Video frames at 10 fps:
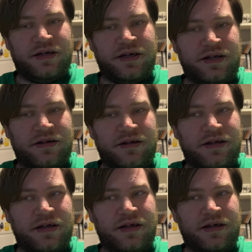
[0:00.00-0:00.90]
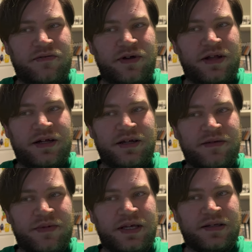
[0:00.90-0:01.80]
it it really
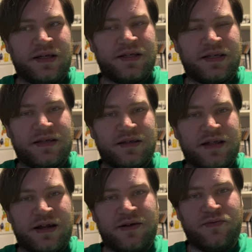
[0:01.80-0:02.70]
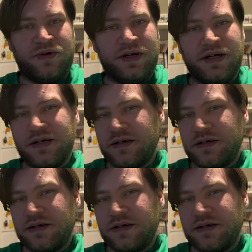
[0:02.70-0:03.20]
doesn't make sense that it wouldn't.